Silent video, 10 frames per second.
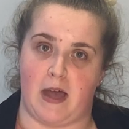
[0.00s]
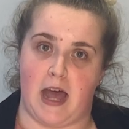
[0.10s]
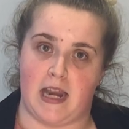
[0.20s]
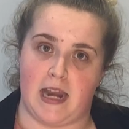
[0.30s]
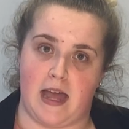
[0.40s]

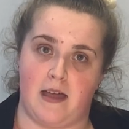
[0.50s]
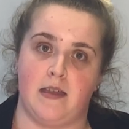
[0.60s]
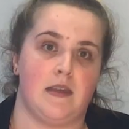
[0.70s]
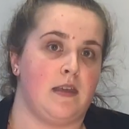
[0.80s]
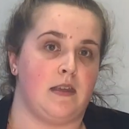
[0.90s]
partner,
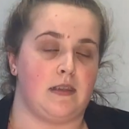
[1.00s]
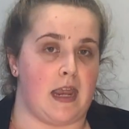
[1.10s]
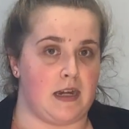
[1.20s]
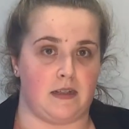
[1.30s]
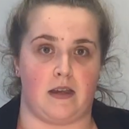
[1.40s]

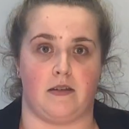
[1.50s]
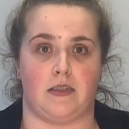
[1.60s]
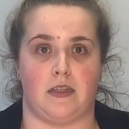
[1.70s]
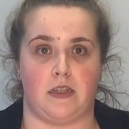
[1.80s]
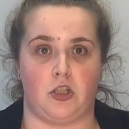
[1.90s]
then it
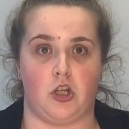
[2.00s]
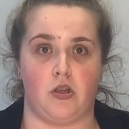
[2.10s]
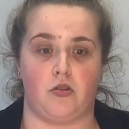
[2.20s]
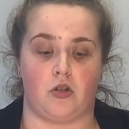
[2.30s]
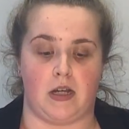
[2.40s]
goes to the
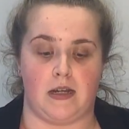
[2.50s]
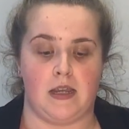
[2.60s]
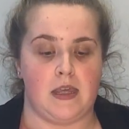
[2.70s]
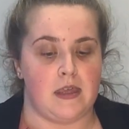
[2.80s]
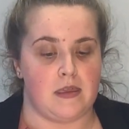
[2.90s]
children,